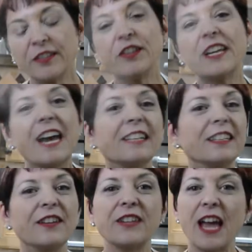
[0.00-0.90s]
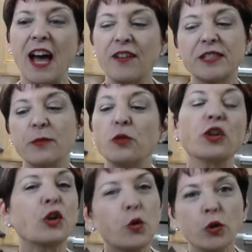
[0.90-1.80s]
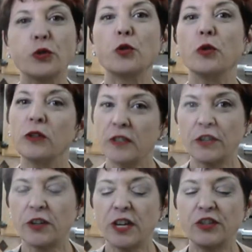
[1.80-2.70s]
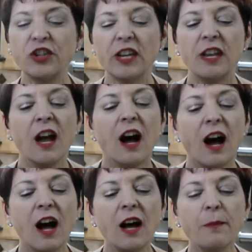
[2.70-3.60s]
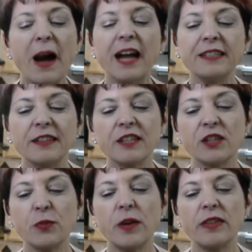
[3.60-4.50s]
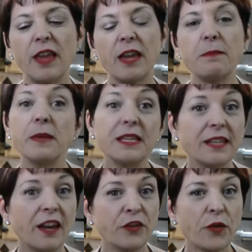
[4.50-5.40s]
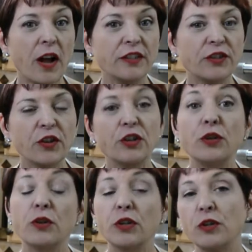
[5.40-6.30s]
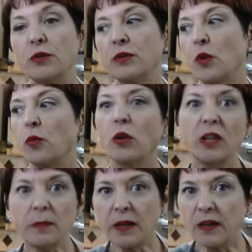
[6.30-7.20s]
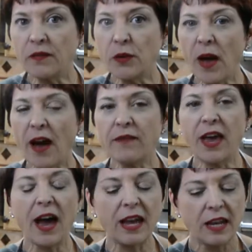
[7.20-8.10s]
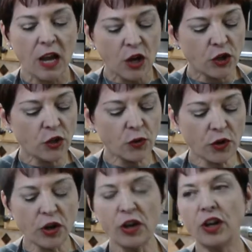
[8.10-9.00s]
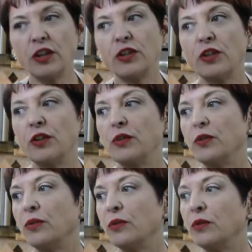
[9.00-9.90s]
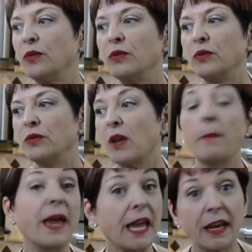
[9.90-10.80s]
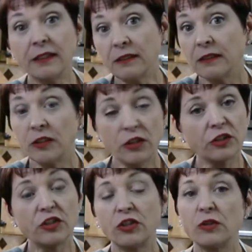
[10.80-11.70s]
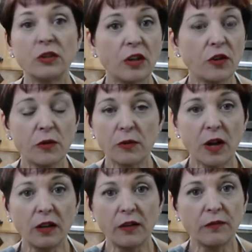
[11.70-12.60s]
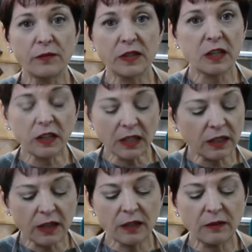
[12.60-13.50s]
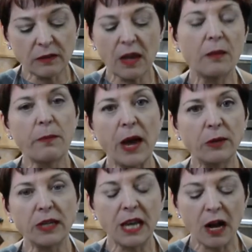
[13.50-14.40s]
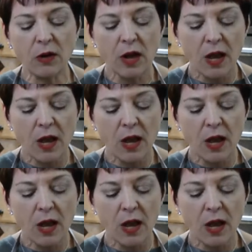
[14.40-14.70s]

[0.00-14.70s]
you gotta love to have some really cool tools in your kitchen. I did this with a meat tenderizer. You can use a rolling pin if you have that. You could use a pan. You could just use another skillet and pound it out.